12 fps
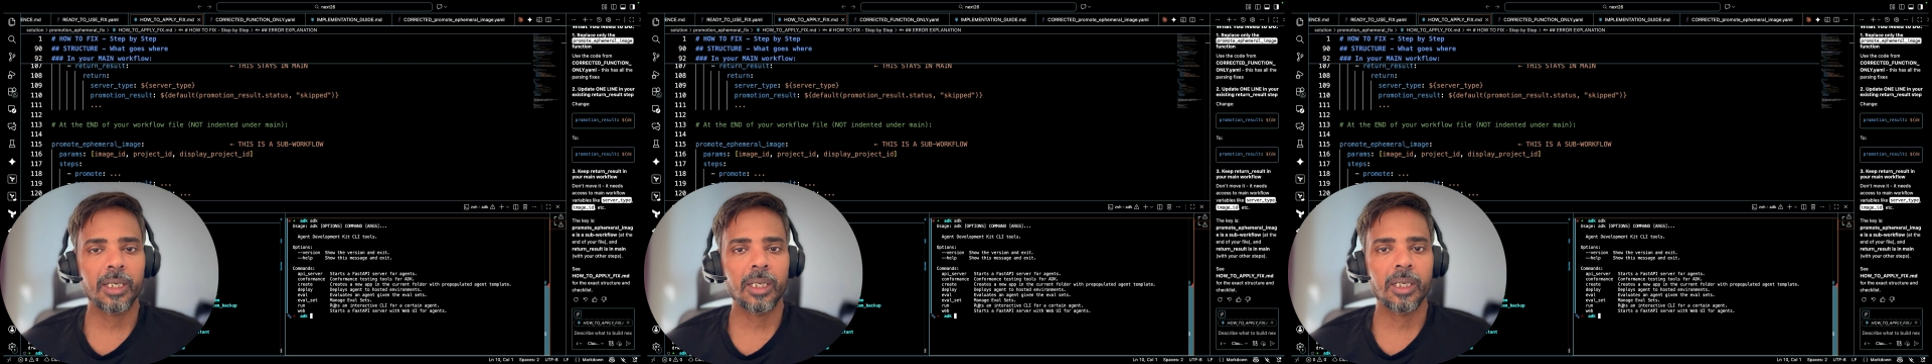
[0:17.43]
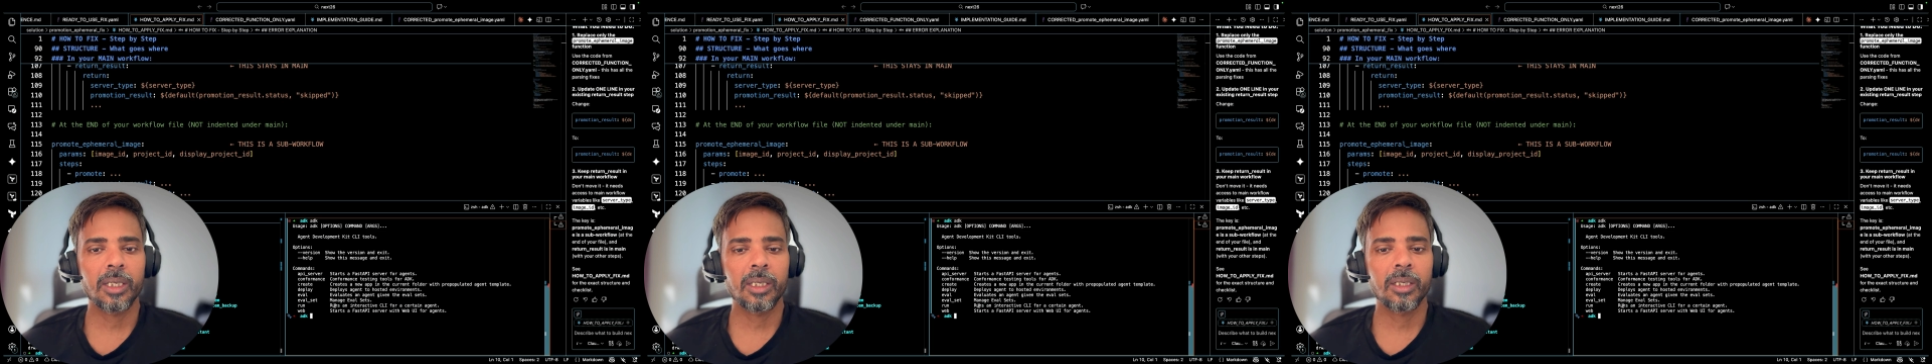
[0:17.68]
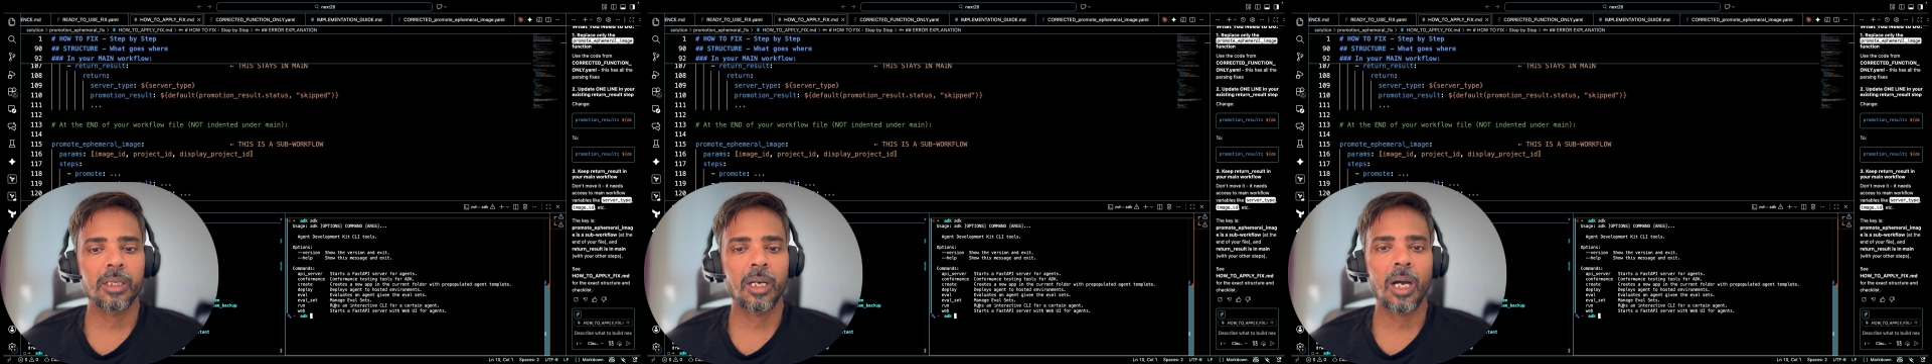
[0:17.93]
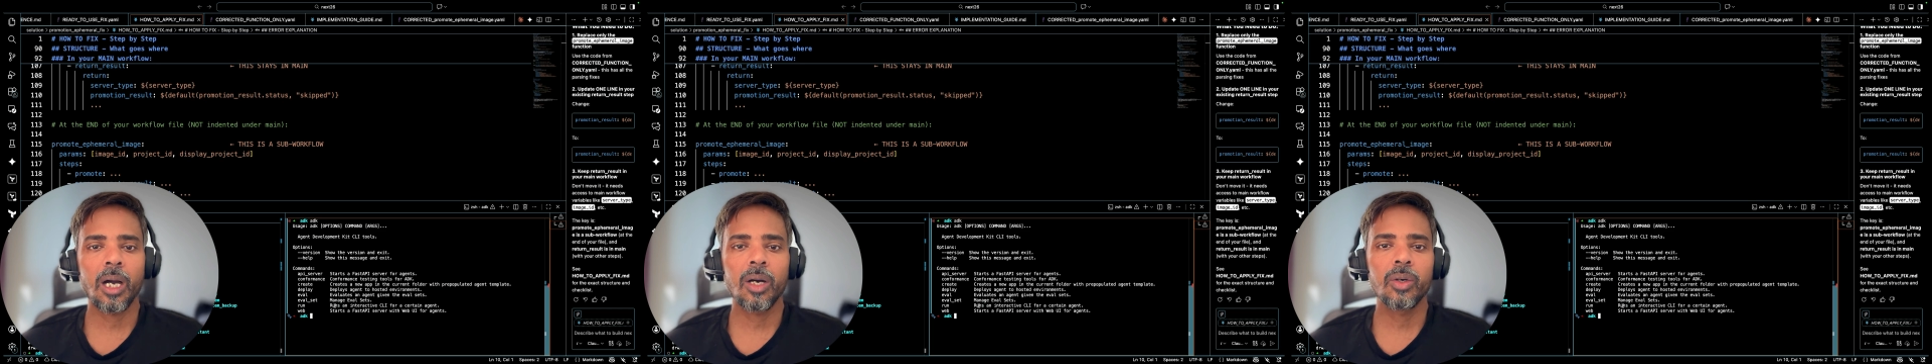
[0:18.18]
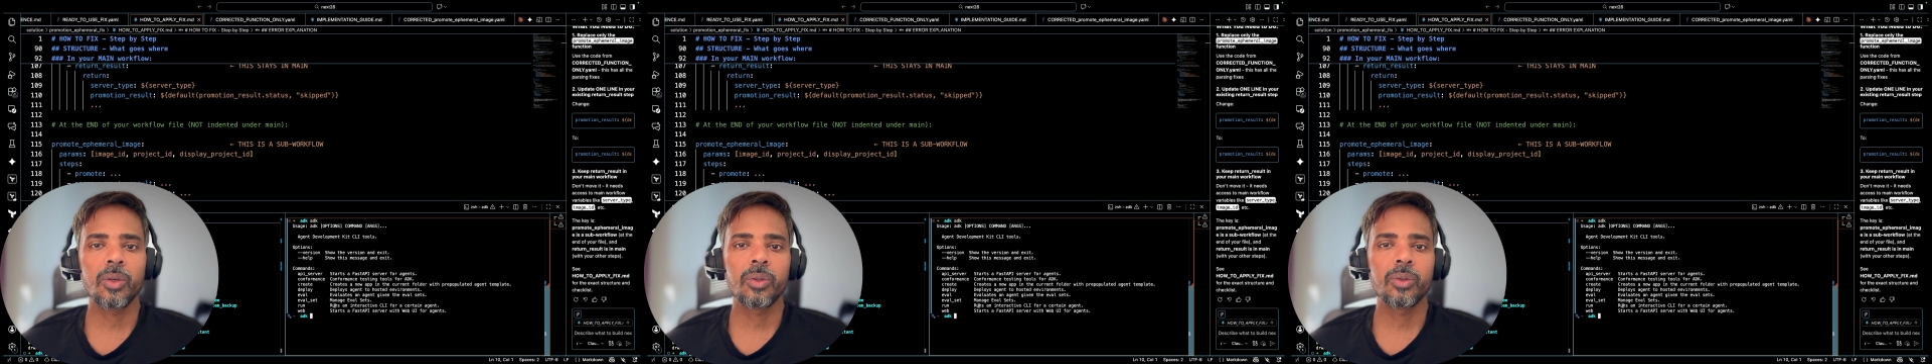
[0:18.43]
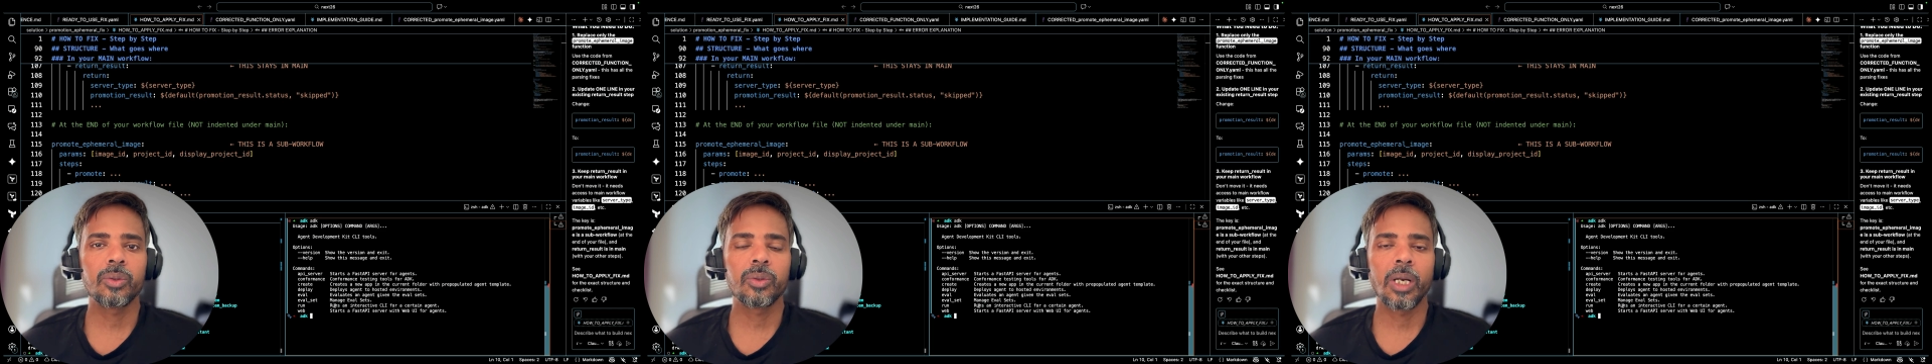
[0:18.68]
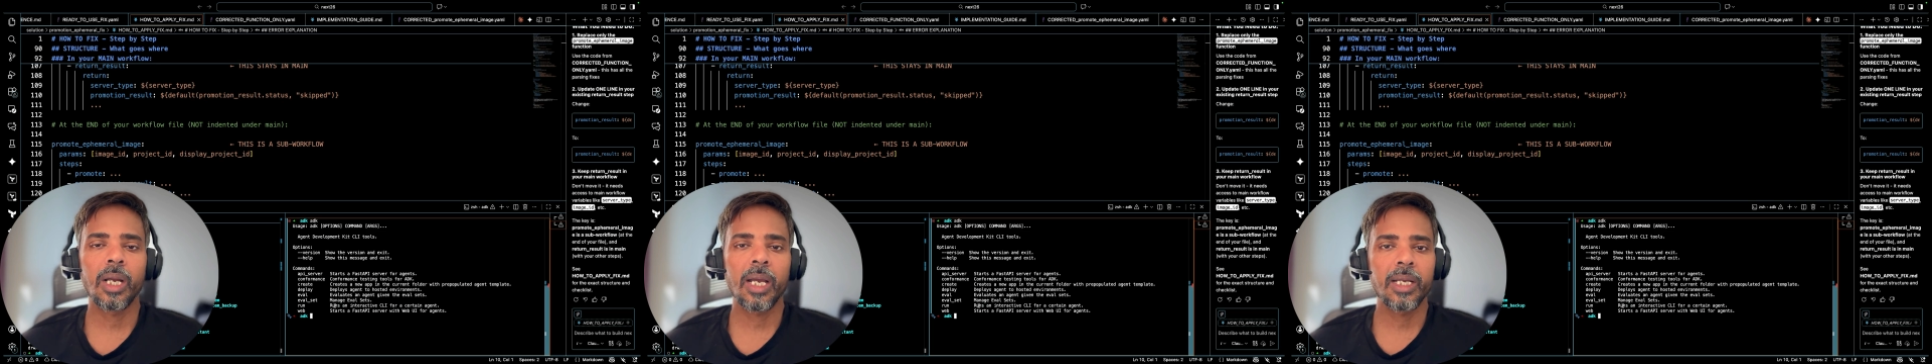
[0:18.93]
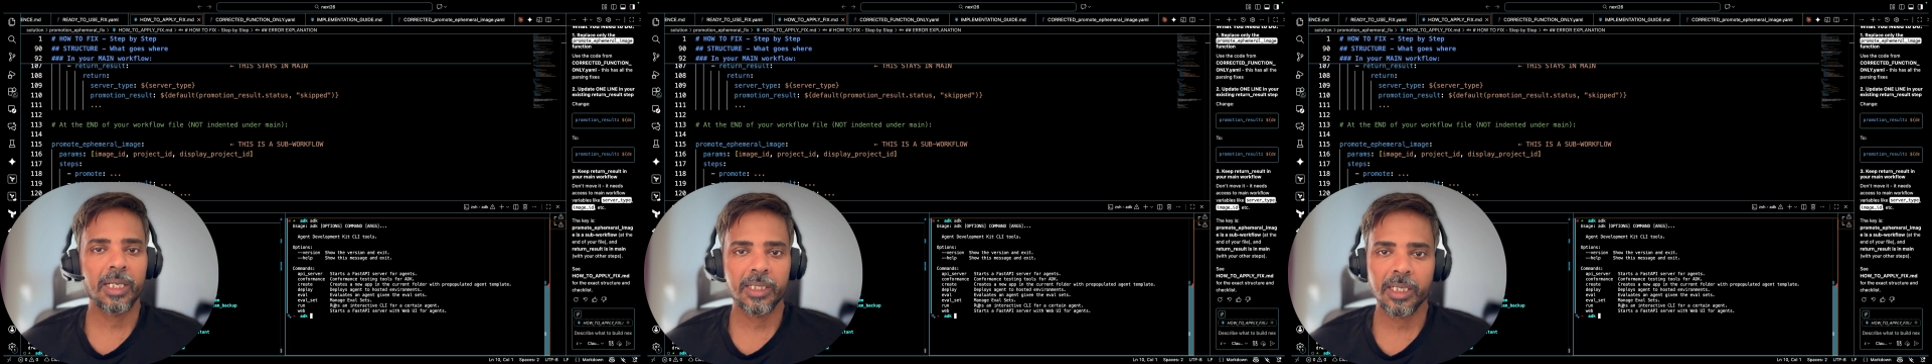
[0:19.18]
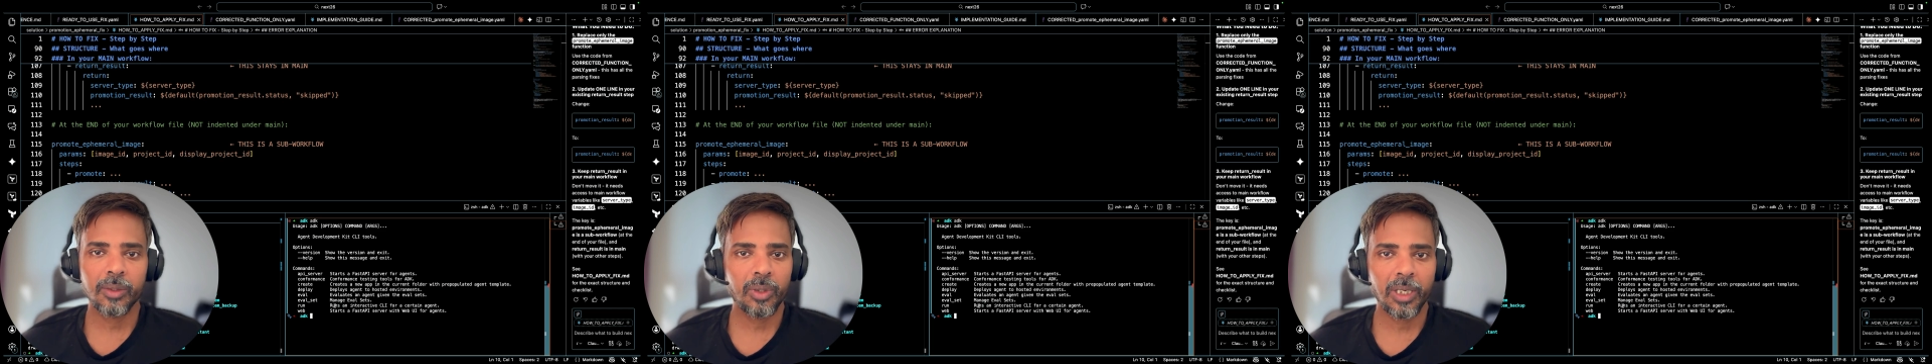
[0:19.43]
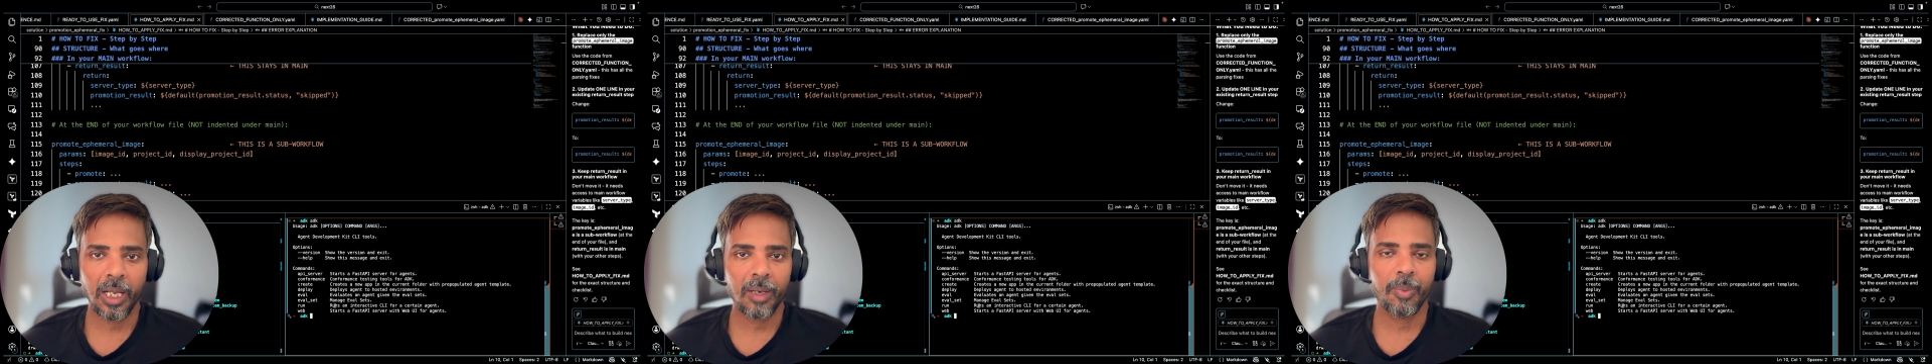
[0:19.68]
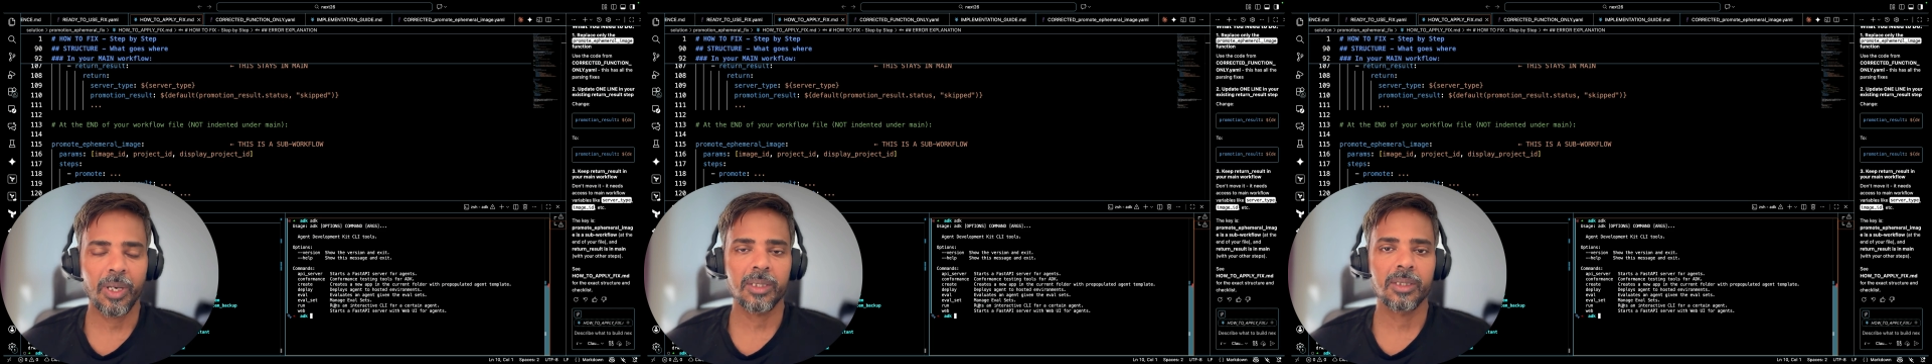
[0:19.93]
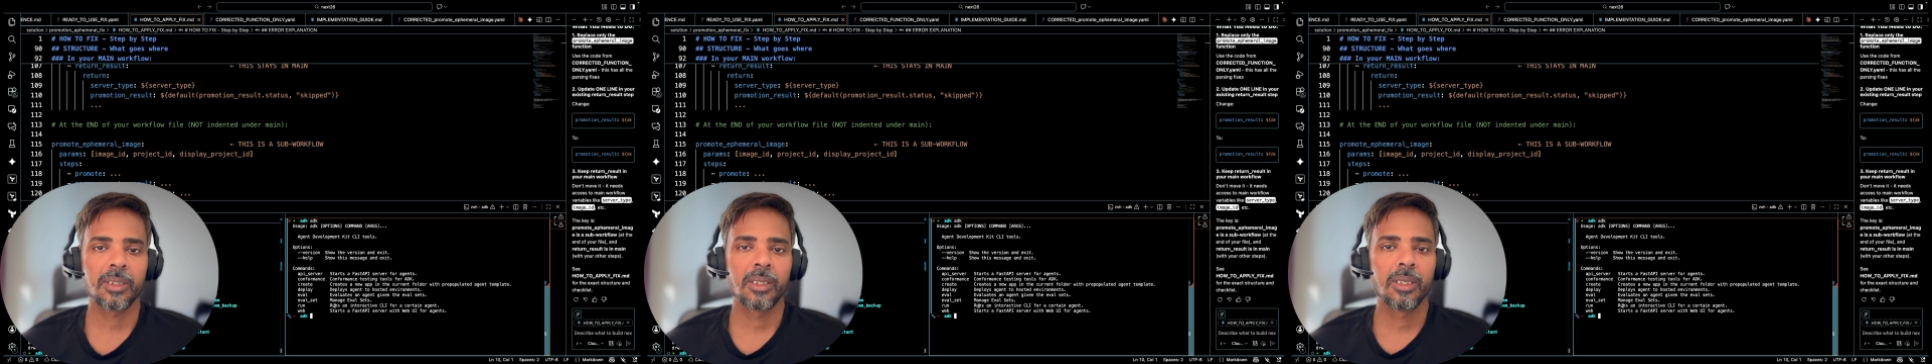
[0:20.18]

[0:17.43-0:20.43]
how AI agent will help us,